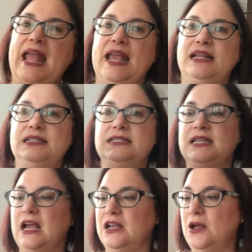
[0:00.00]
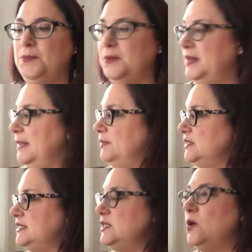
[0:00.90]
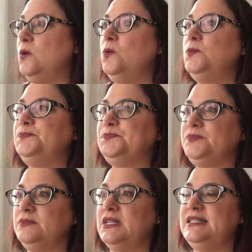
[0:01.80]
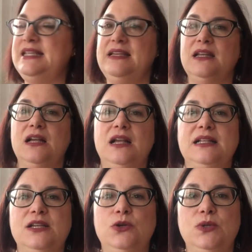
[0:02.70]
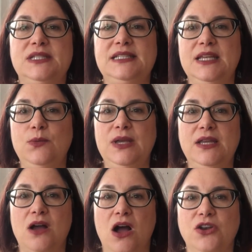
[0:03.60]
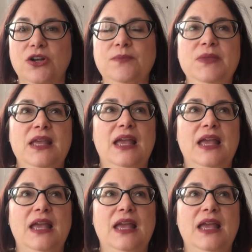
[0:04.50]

And a couple people, so Tina, who is Seaweed Otter,